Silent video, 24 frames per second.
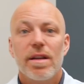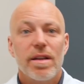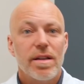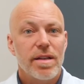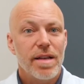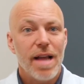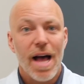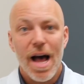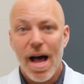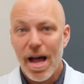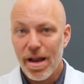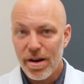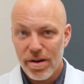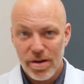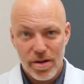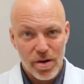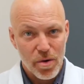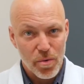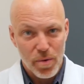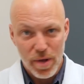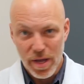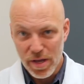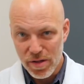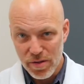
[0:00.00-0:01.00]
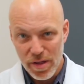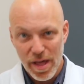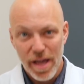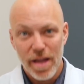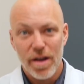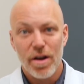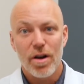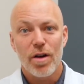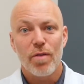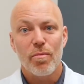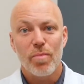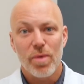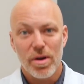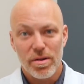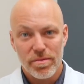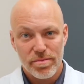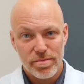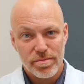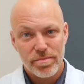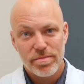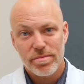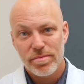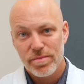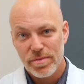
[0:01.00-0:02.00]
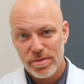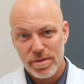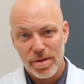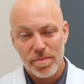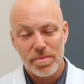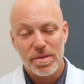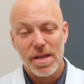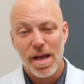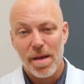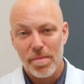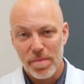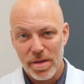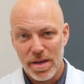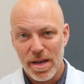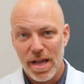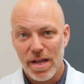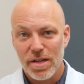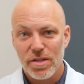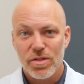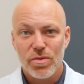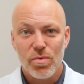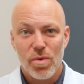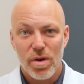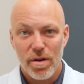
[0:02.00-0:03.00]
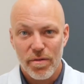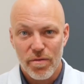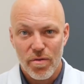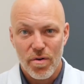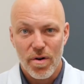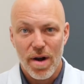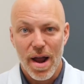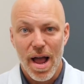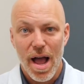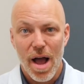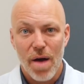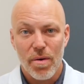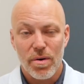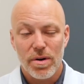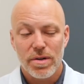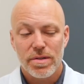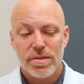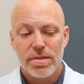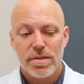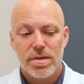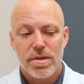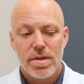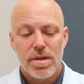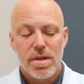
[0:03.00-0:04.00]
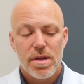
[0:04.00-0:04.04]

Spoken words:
not a week later, but sometime in the next 24 hours.